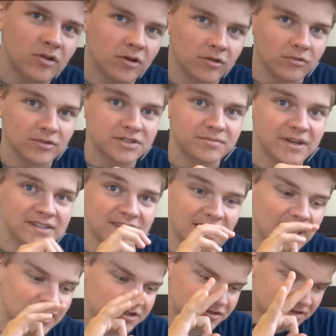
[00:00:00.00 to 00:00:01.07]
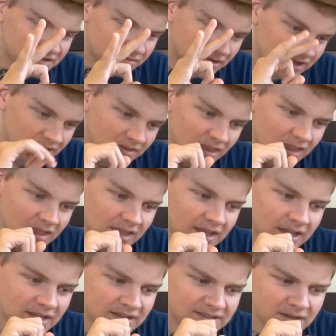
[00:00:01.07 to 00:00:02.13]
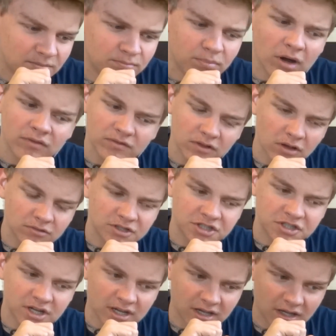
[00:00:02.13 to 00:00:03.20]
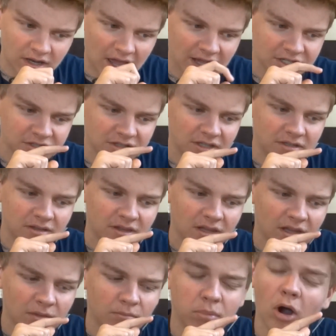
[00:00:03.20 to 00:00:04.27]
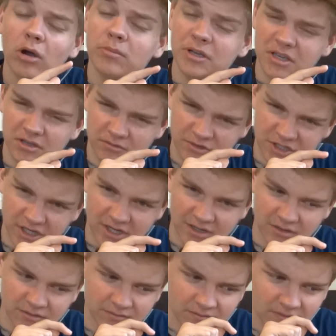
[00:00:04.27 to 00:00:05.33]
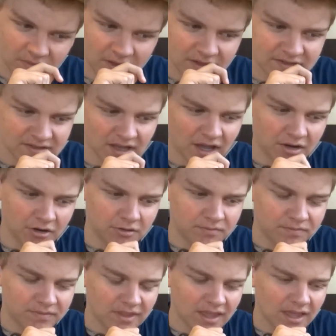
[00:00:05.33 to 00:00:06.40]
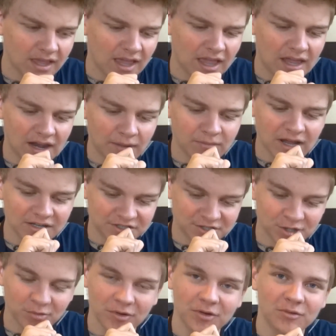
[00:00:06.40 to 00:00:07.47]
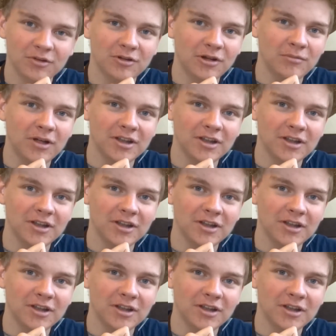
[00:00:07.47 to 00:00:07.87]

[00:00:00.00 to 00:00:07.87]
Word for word: roll, which makes it extra sweet. It is a buffalo chicken. Actually, barbecue chicken slider, And I'm not sure what order I